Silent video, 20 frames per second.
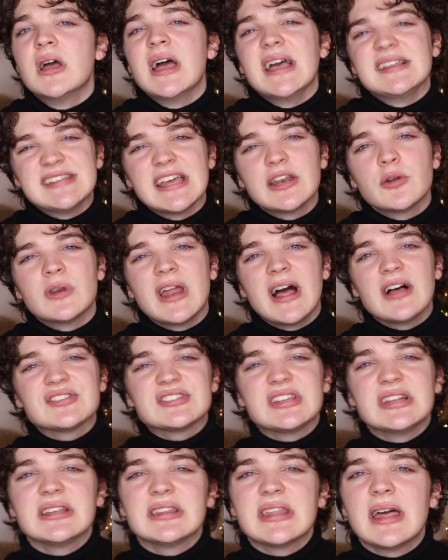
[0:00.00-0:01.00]
Is anyone else
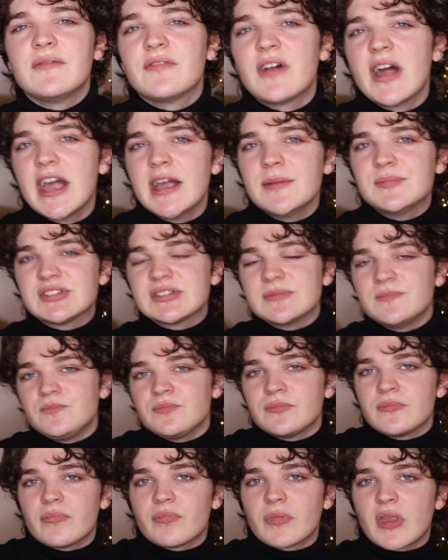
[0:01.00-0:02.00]
getting them vibes?
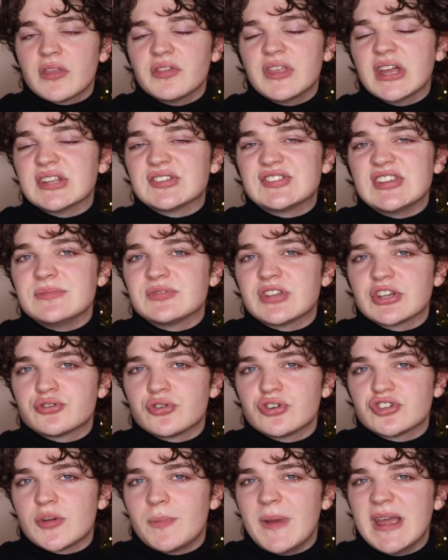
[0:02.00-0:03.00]
that it seems like
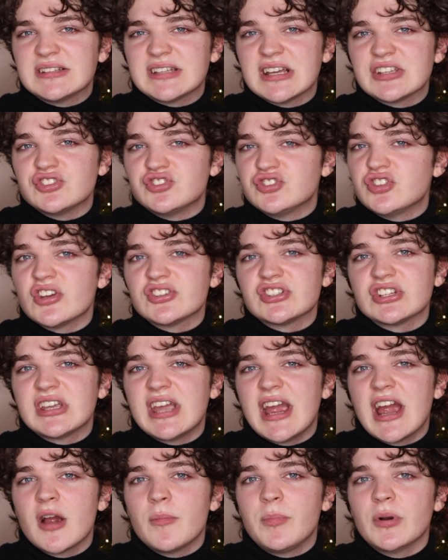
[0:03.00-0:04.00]
Trisha Paytas doesn't
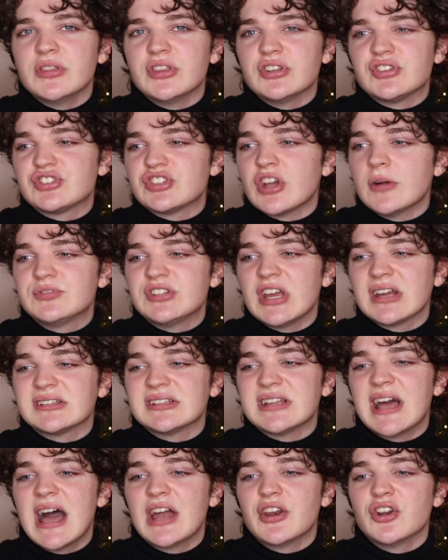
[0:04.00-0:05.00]
care about the subject
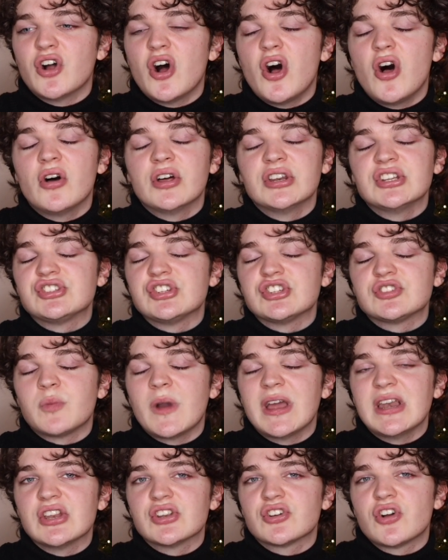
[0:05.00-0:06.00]
at hand at all and is just
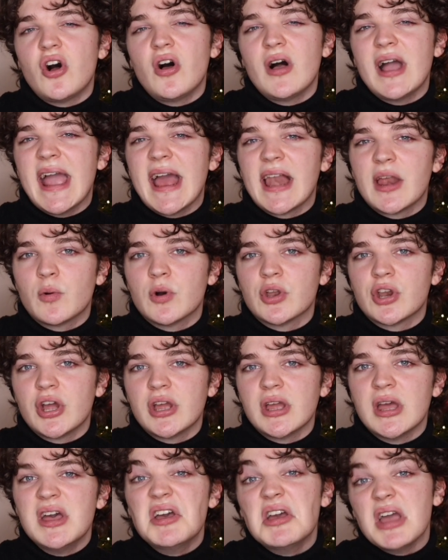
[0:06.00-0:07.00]
waiting to call anyone
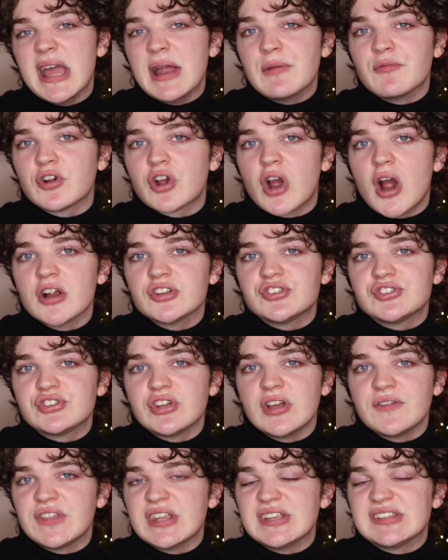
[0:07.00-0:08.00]
out in regards to
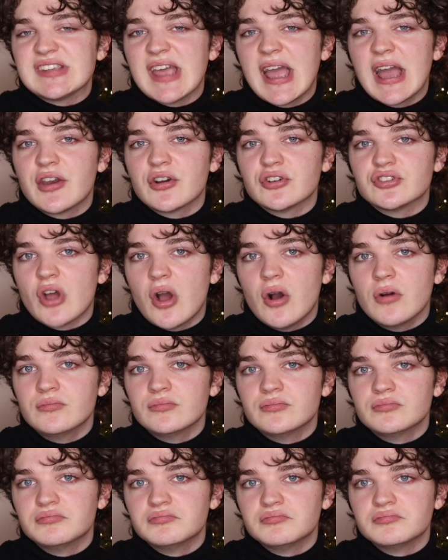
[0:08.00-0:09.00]
if they say it or don't,
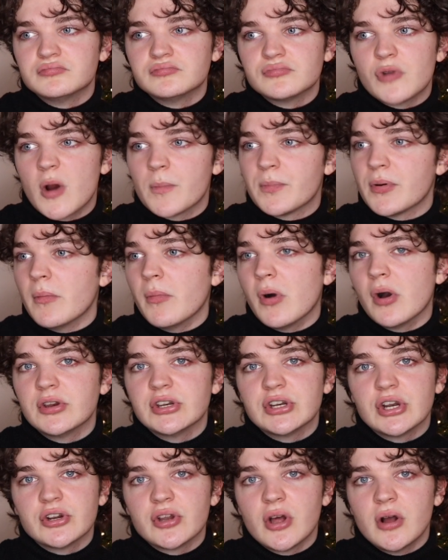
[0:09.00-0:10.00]
or promote
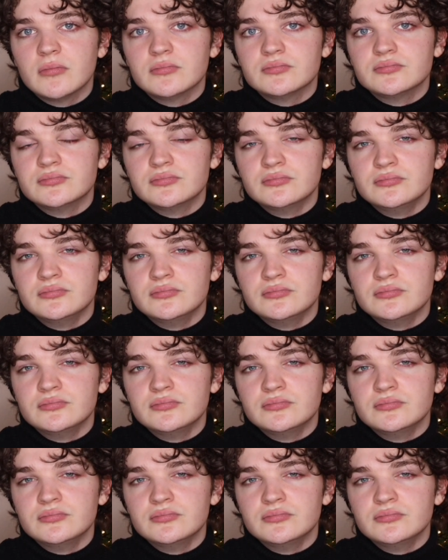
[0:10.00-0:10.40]
it or don't.